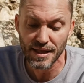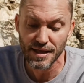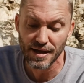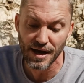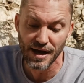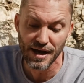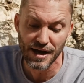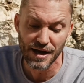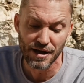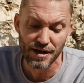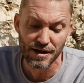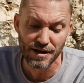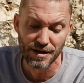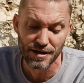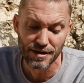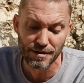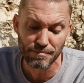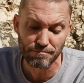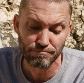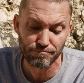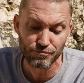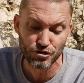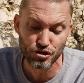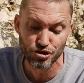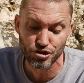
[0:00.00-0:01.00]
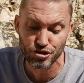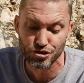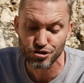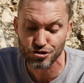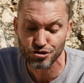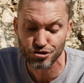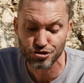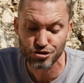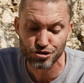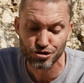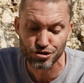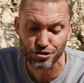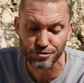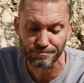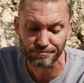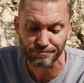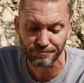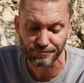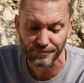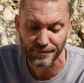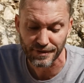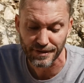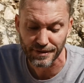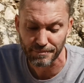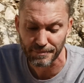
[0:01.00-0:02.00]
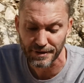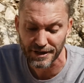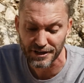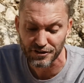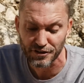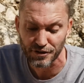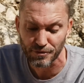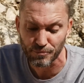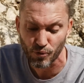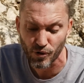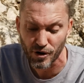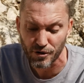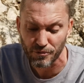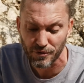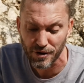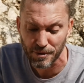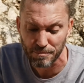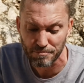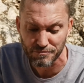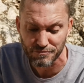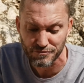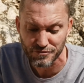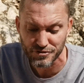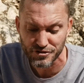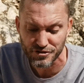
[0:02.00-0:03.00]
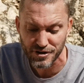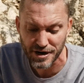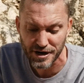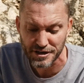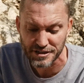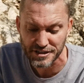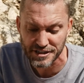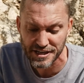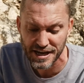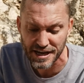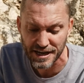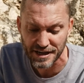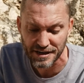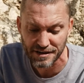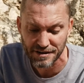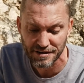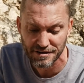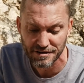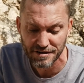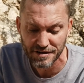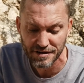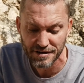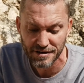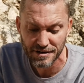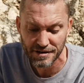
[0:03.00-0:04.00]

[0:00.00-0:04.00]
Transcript: Let me get to the point what I'm trying to say here.